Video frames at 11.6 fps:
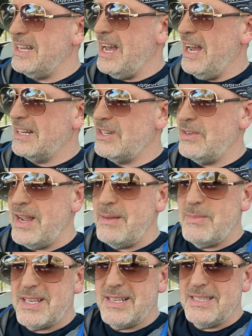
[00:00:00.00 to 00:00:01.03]
I create
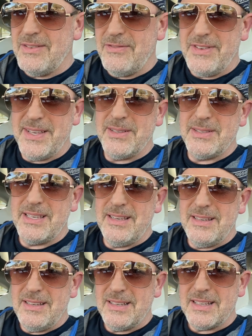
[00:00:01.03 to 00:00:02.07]
because it feels
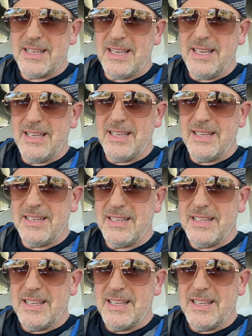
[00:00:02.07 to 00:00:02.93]
good, and